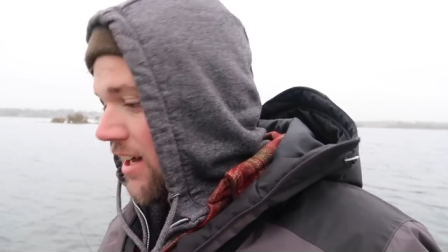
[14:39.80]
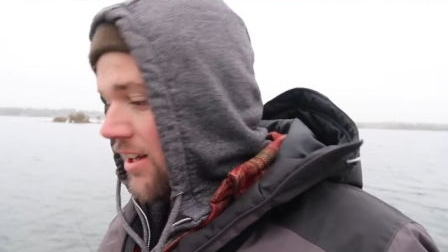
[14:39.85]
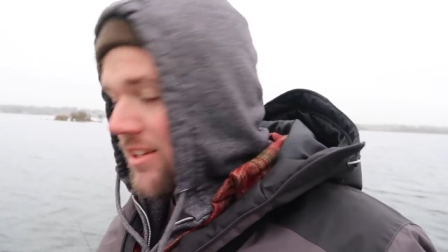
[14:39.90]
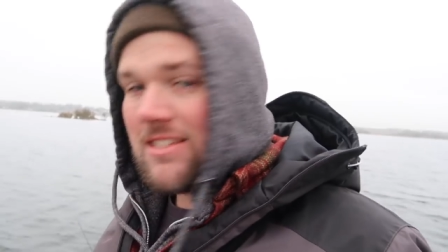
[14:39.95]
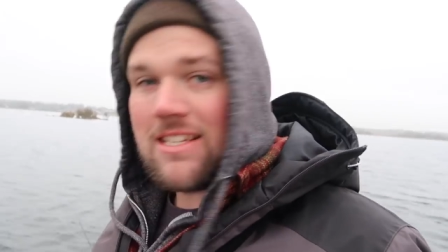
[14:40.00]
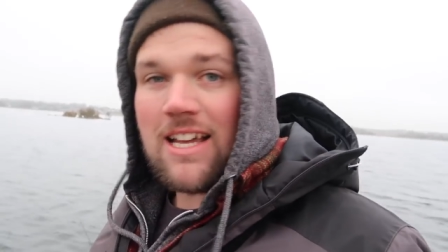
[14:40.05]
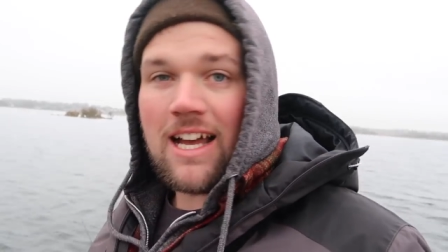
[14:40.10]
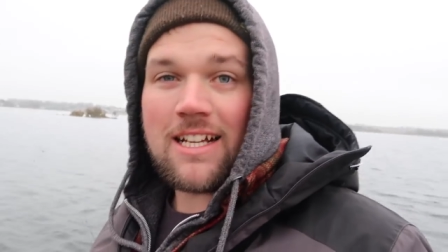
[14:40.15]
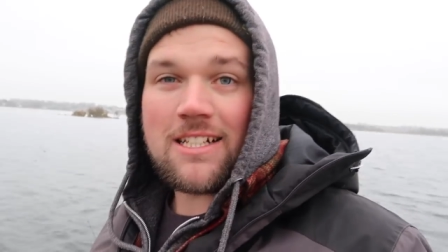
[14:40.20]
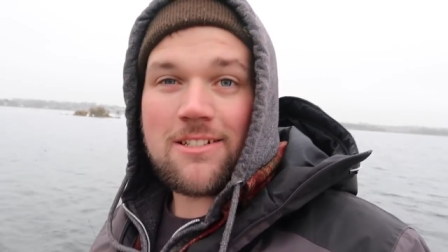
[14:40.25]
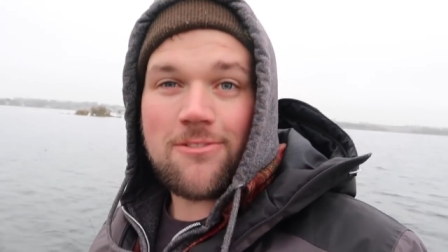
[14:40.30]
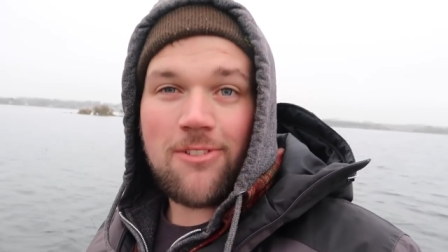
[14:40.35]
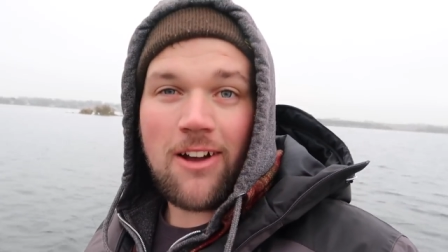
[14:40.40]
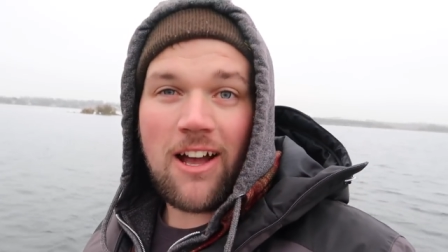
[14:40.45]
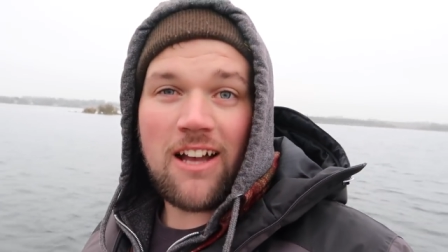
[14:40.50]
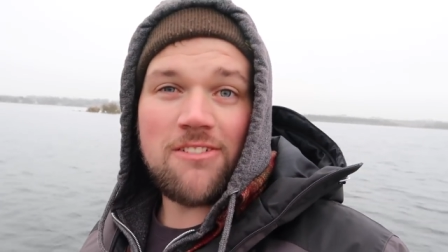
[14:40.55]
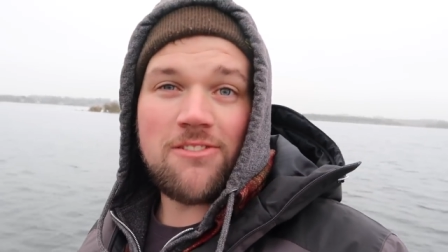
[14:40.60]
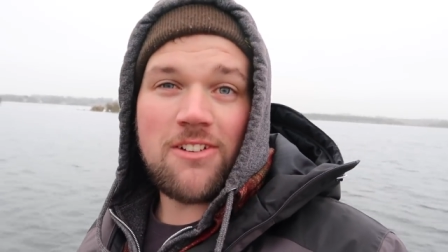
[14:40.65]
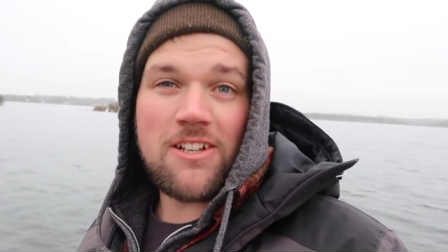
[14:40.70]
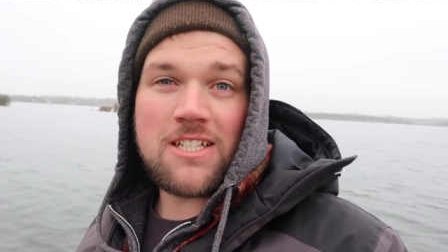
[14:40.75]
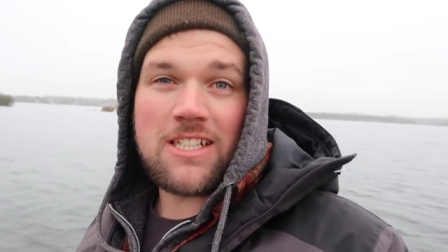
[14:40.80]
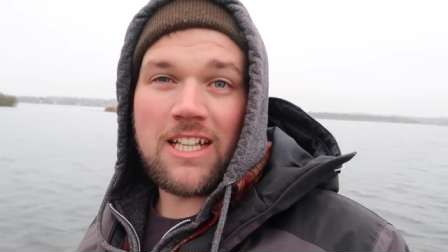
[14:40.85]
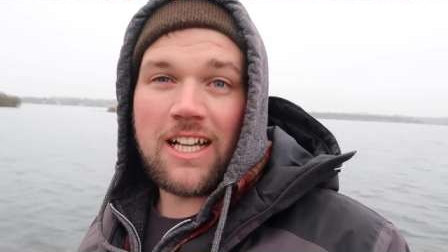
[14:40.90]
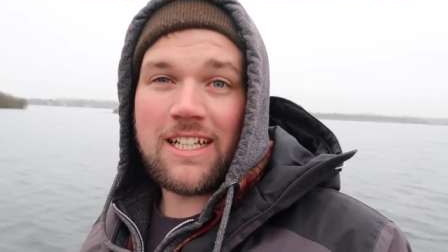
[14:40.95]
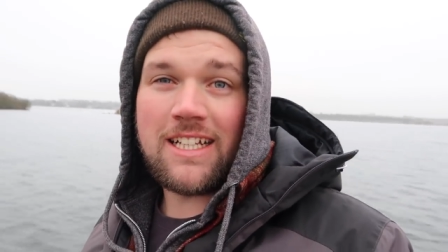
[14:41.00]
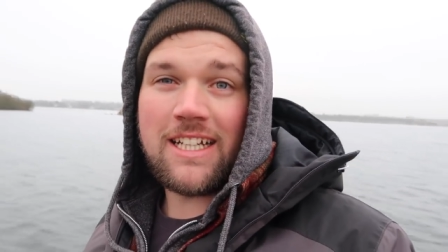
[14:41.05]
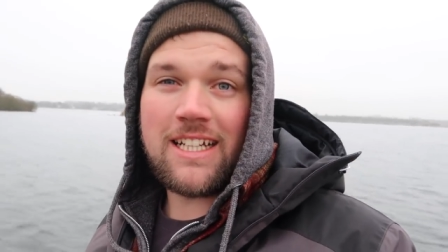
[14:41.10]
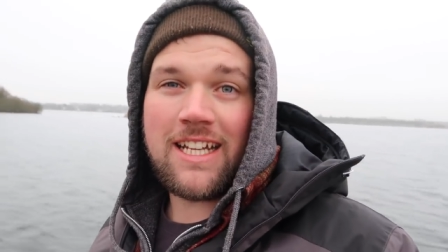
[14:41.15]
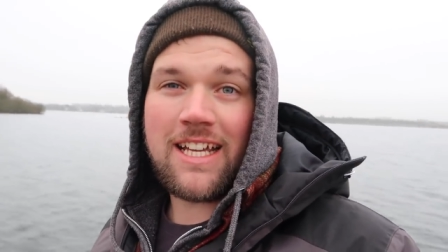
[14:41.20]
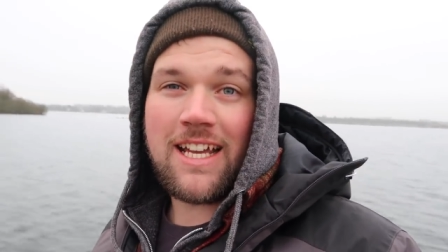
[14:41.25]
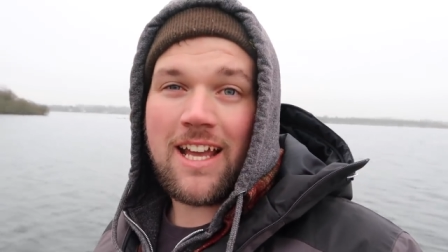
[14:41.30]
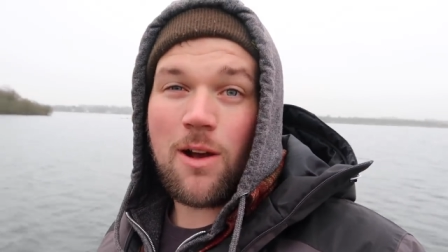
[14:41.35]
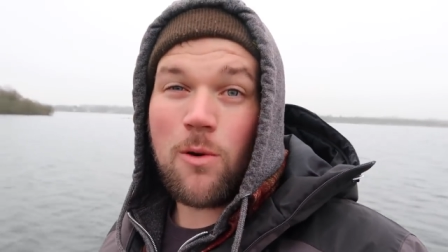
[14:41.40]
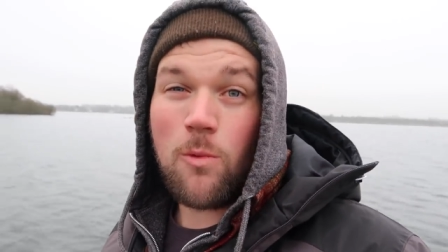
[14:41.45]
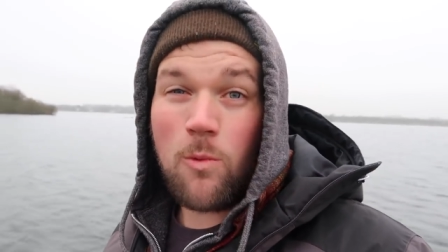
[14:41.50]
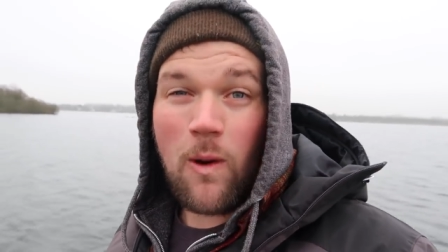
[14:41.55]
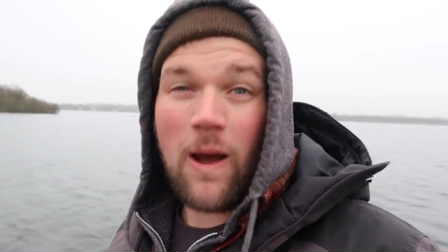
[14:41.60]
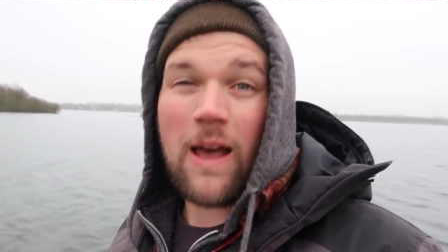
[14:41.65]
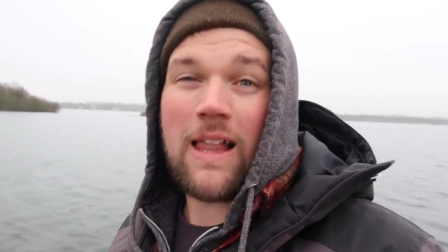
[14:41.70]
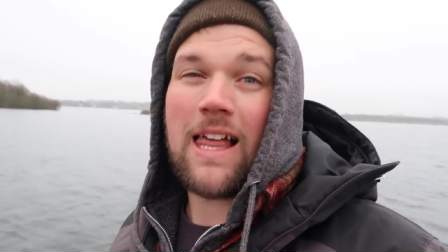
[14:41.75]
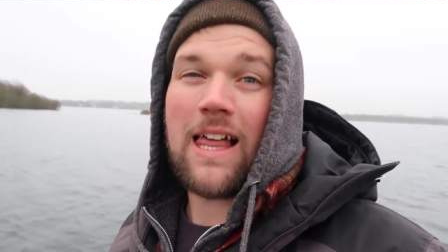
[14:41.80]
contacts, five fish landed, well